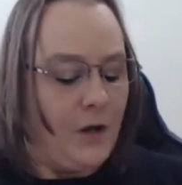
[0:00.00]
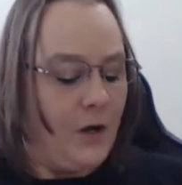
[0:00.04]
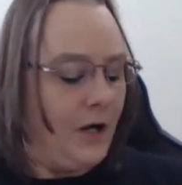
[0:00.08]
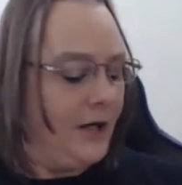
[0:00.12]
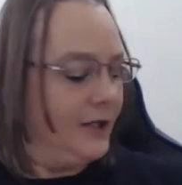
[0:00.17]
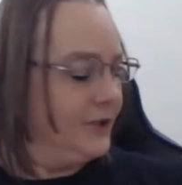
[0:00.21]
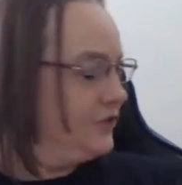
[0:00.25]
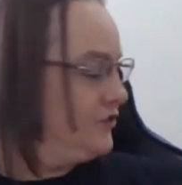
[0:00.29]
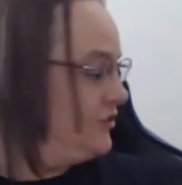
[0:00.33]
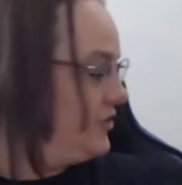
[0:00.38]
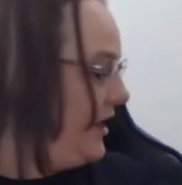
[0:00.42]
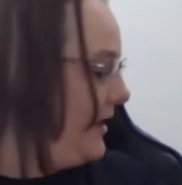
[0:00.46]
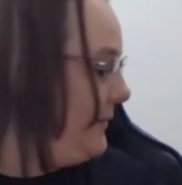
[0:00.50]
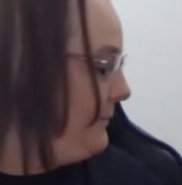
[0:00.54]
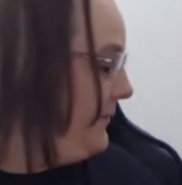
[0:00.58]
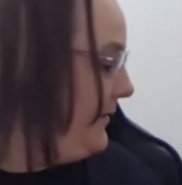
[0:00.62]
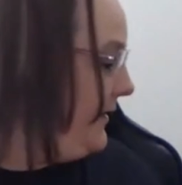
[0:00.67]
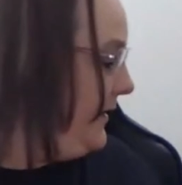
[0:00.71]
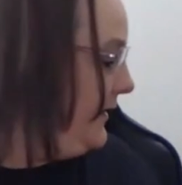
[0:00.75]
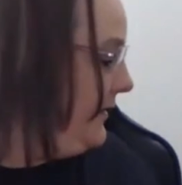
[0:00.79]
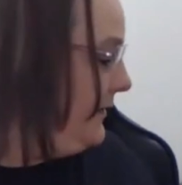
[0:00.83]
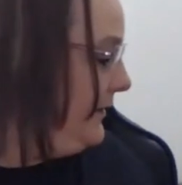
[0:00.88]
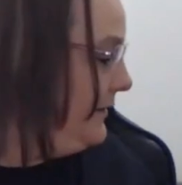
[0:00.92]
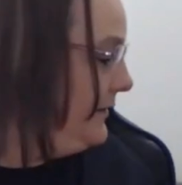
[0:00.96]
are
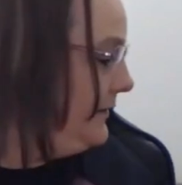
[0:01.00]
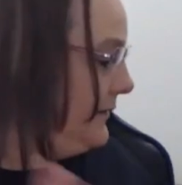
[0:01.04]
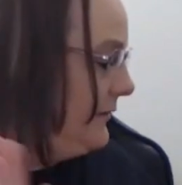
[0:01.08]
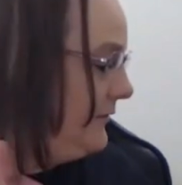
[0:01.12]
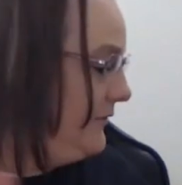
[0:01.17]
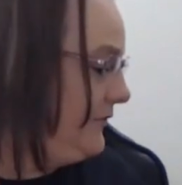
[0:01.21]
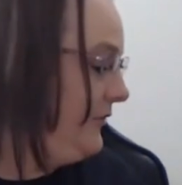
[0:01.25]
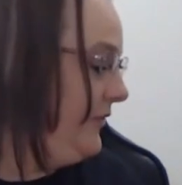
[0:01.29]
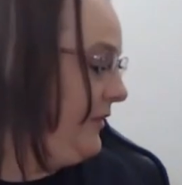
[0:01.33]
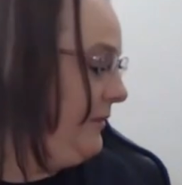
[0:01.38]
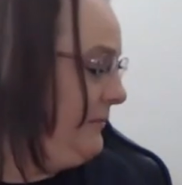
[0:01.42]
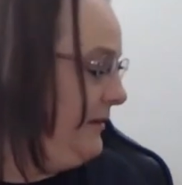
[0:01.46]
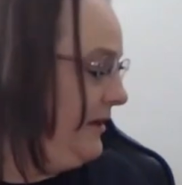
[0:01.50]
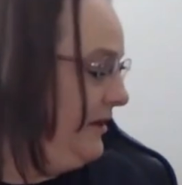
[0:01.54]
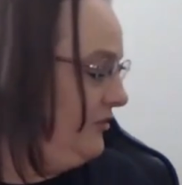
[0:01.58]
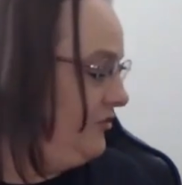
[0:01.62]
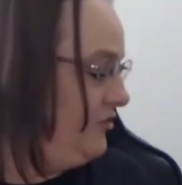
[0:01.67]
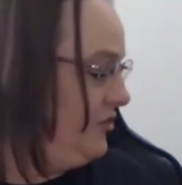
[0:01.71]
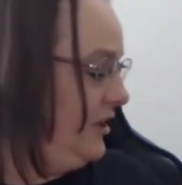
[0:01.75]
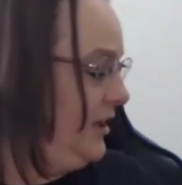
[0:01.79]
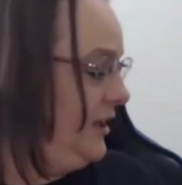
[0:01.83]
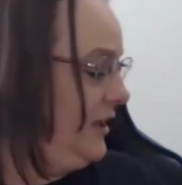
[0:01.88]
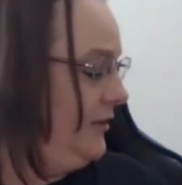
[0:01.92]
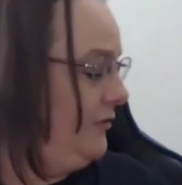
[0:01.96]
shaping, slimming
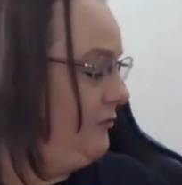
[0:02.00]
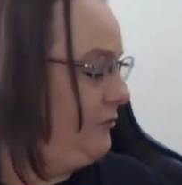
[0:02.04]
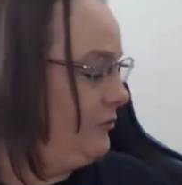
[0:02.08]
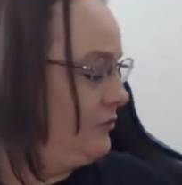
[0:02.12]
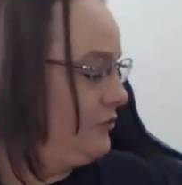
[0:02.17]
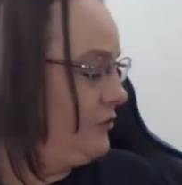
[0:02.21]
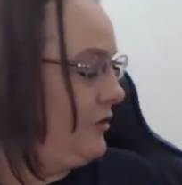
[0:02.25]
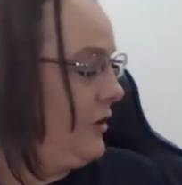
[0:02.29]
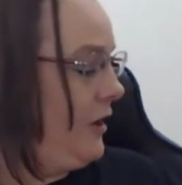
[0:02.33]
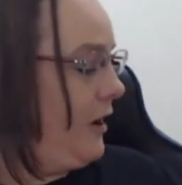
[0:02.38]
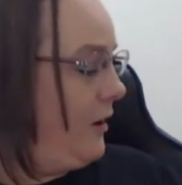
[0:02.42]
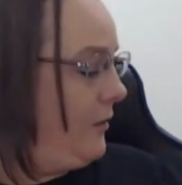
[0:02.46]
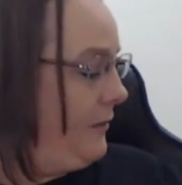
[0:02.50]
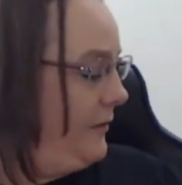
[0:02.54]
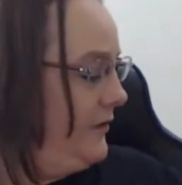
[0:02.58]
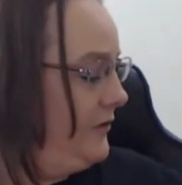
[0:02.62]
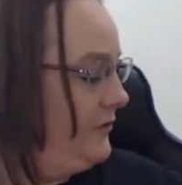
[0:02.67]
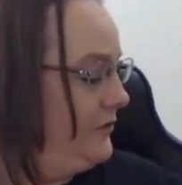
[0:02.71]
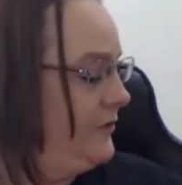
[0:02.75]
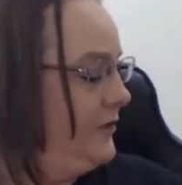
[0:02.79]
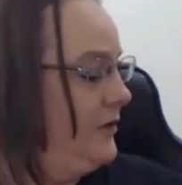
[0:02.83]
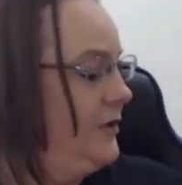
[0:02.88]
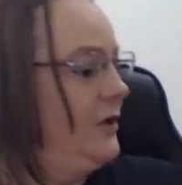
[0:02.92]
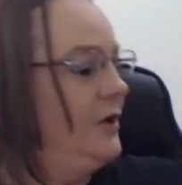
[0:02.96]
jeans, which are
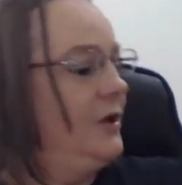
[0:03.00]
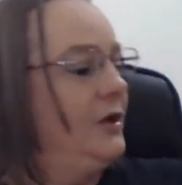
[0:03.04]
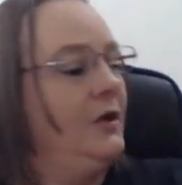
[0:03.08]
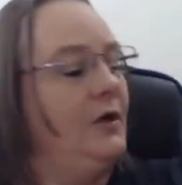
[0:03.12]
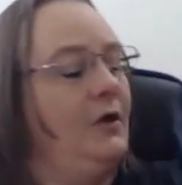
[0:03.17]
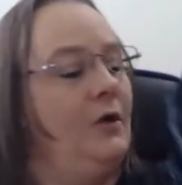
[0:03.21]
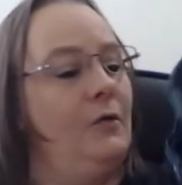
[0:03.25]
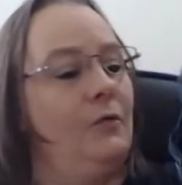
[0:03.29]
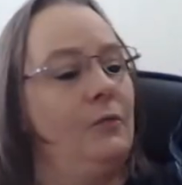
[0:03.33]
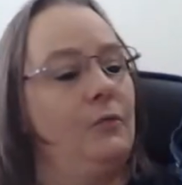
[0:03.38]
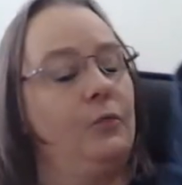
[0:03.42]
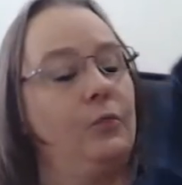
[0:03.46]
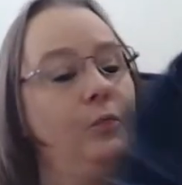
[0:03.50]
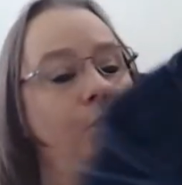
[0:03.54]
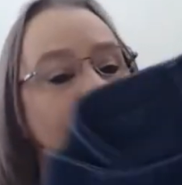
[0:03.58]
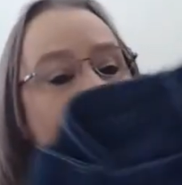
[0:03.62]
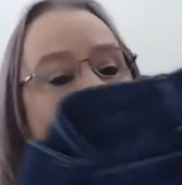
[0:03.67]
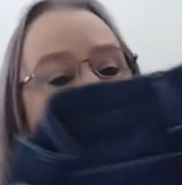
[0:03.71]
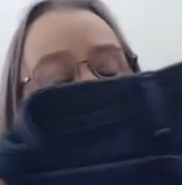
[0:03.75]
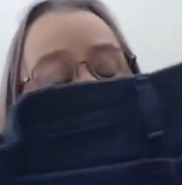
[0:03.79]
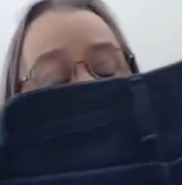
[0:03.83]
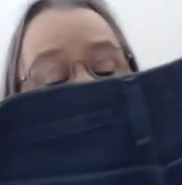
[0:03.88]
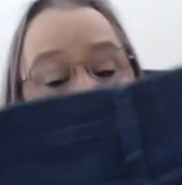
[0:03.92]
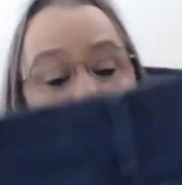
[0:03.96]
always
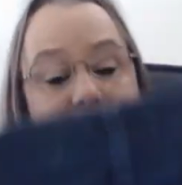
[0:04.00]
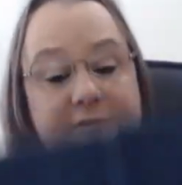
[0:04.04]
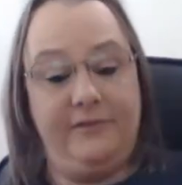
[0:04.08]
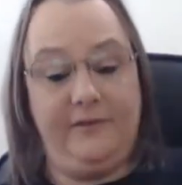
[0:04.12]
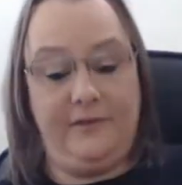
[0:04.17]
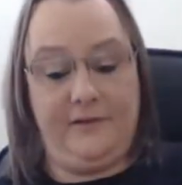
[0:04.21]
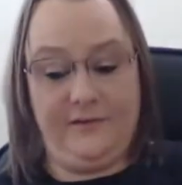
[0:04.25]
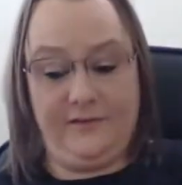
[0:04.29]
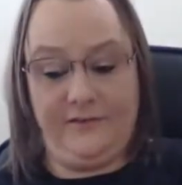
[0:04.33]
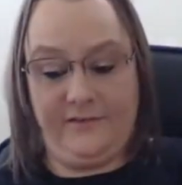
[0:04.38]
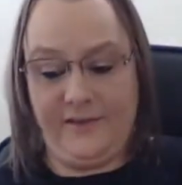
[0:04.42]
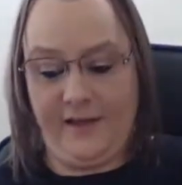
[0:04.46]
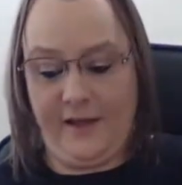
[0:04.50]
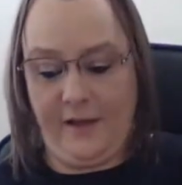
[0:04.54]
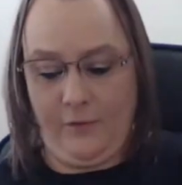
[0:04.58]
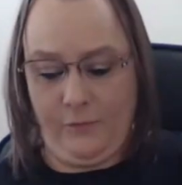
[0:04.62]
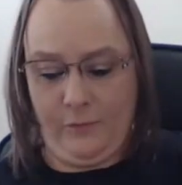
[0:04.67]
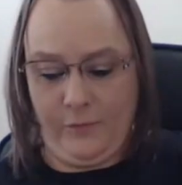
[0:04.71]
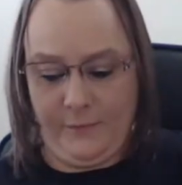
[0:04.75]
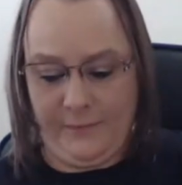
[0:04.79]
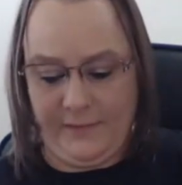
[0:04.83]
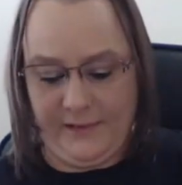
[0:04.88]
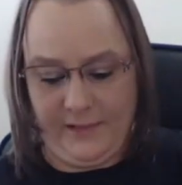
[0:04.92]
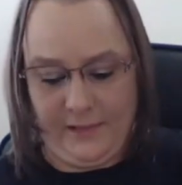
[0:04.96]
really easy to sell.
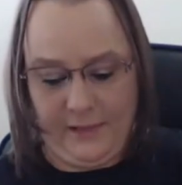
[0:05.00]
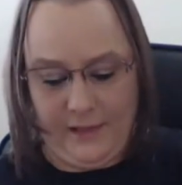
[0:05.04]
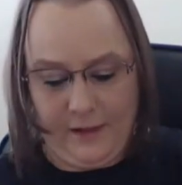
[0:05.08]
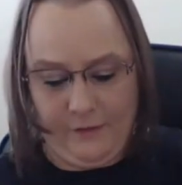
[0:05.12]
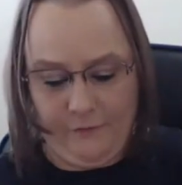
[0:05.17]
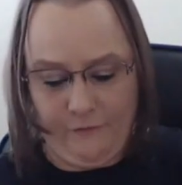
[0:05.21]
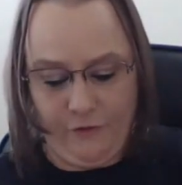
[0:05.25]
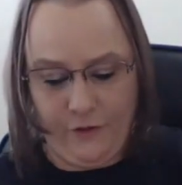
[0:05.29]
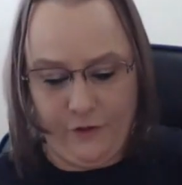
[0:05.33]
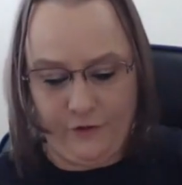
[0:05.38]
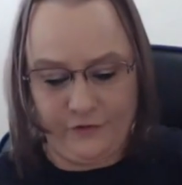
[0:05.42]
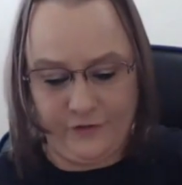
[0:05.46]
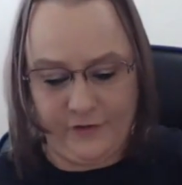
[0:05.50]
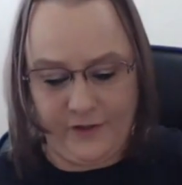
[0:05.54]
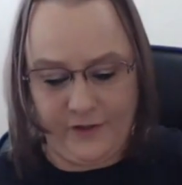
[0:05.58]
Women love those